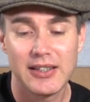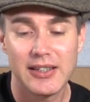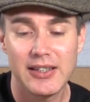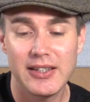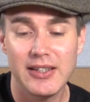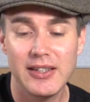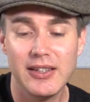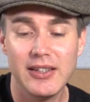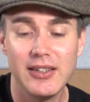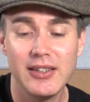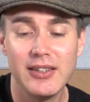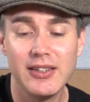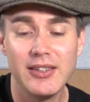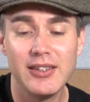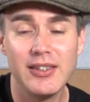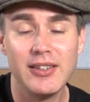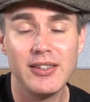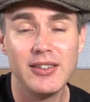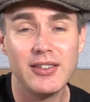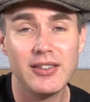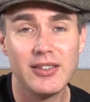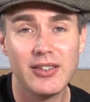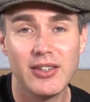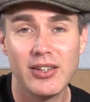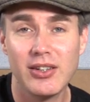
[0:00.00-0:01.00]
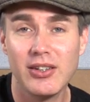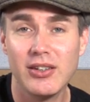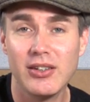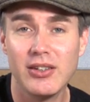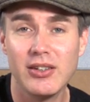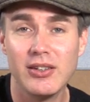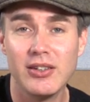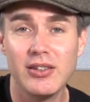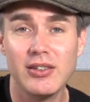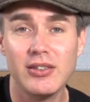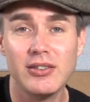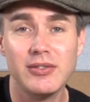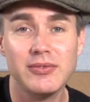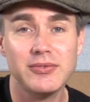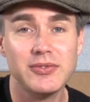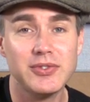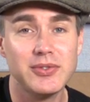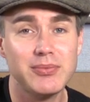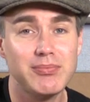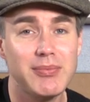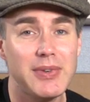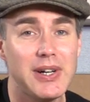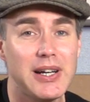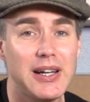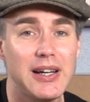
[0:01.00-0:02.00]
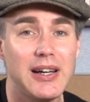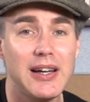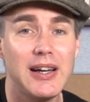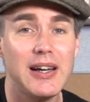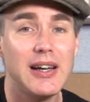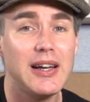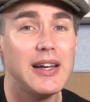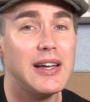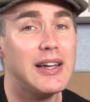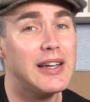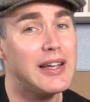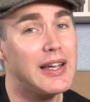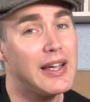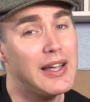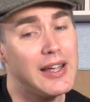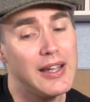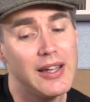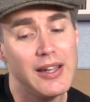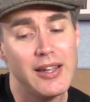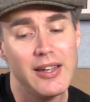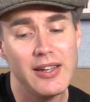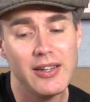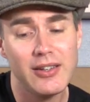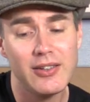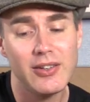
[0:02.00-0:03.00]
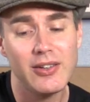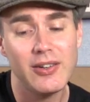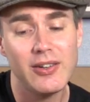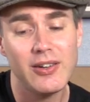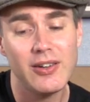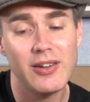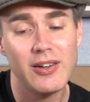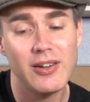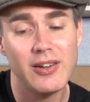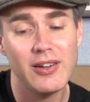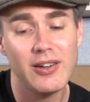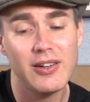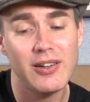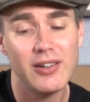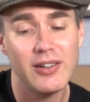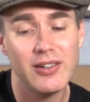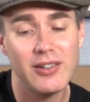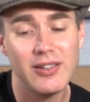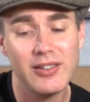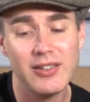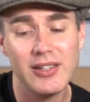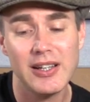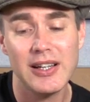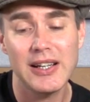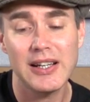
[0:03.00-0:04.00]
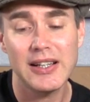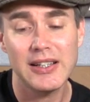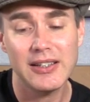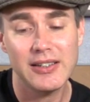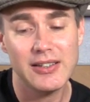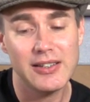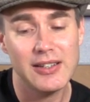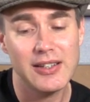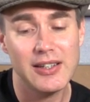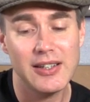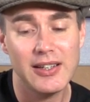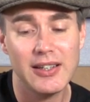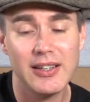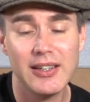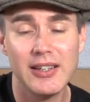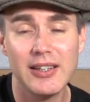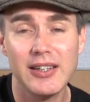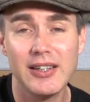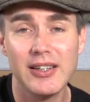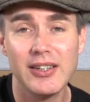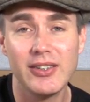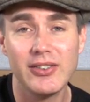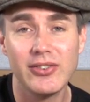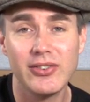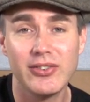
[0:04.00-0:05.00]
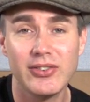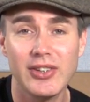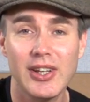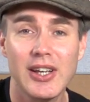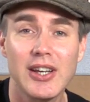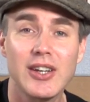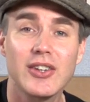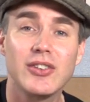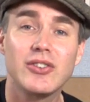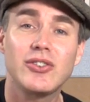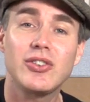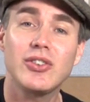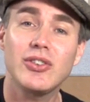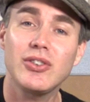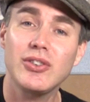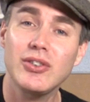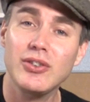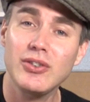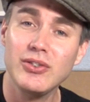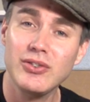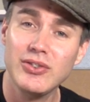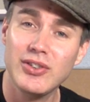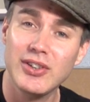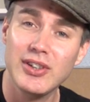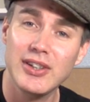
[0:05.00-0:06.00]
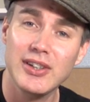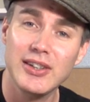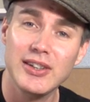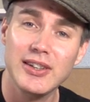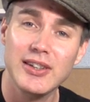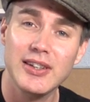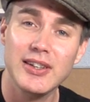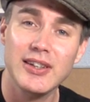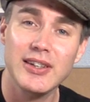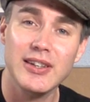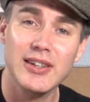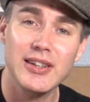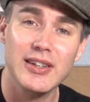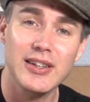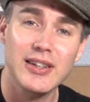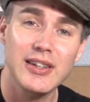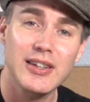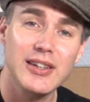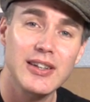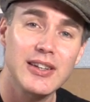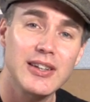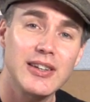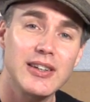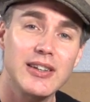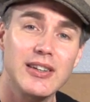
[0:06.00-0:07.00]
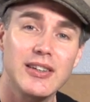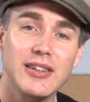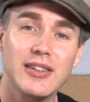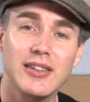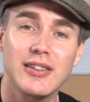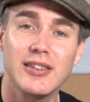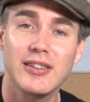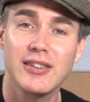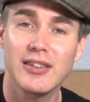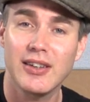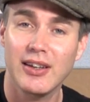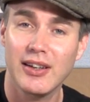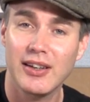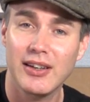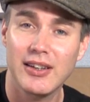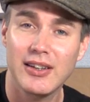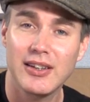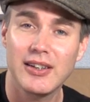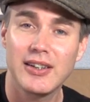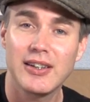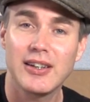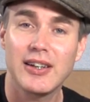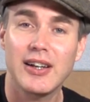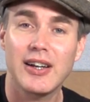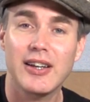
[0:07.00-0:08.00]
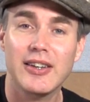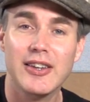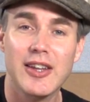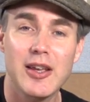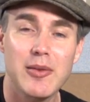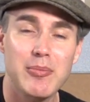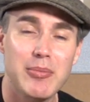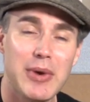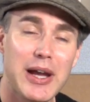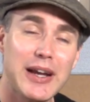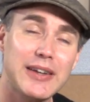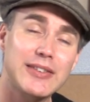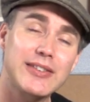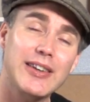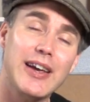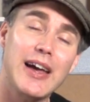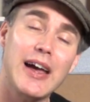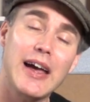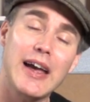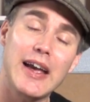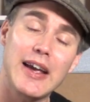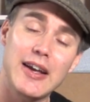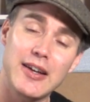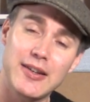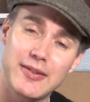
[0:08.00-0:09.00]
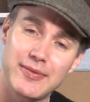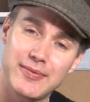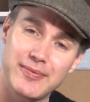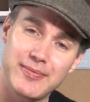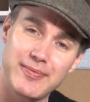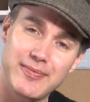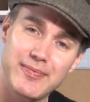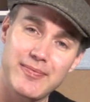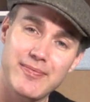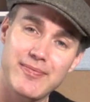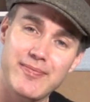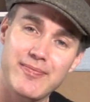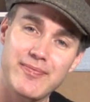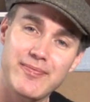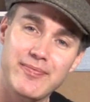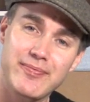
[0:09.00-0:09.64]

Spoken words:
Here comes my A chordness to D. And then back to A.